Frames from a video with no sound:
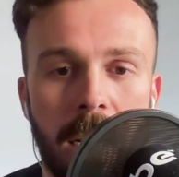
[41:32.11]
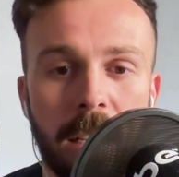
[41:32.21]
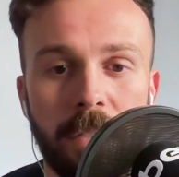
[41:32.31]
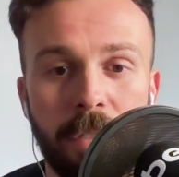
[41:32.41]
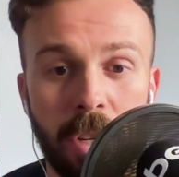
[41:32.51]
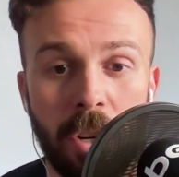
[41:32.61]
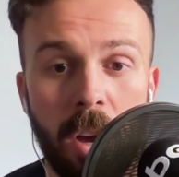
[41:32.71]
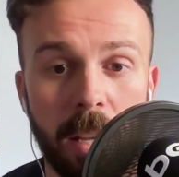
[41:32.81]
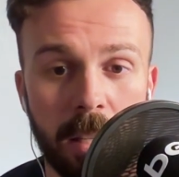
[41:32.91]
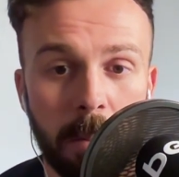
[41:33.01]
is for
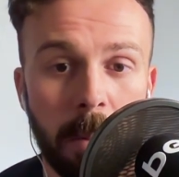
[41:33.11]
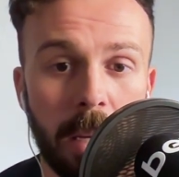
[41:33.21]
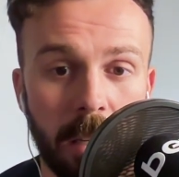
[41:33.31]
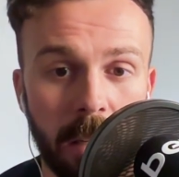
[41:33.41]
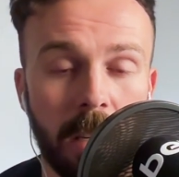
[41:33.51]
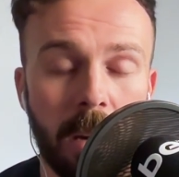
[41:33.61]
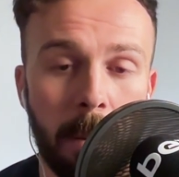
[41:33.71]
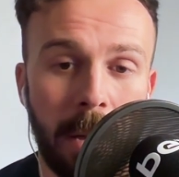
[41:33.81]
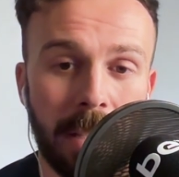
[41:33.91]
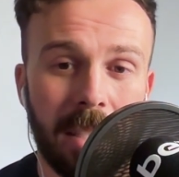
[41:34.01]
United to be
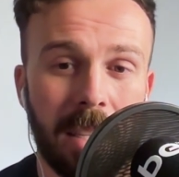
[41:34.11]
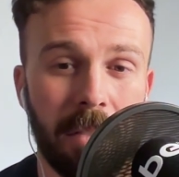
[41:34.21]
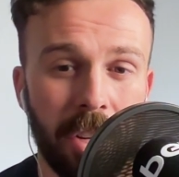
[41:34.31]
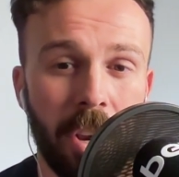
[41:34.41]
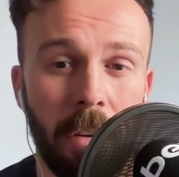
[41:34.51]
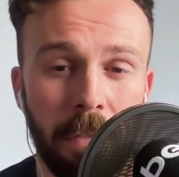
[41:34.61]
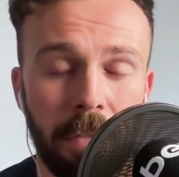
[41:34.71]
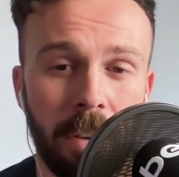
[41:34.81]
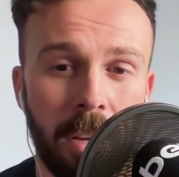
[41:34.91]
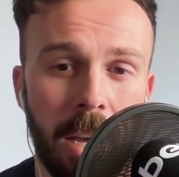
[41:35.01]
competitive
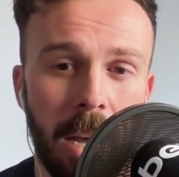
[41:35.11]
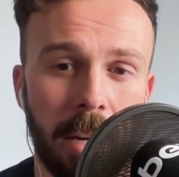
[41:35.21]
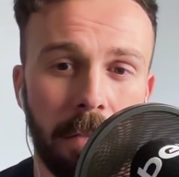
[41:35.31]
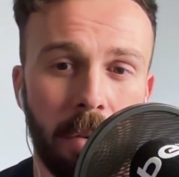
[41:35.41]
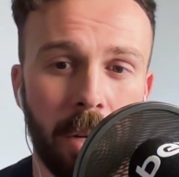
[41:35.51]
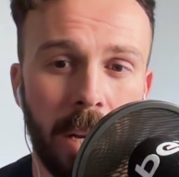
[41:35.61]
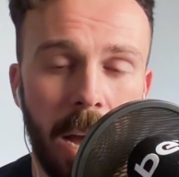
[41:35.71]
enough and avoid a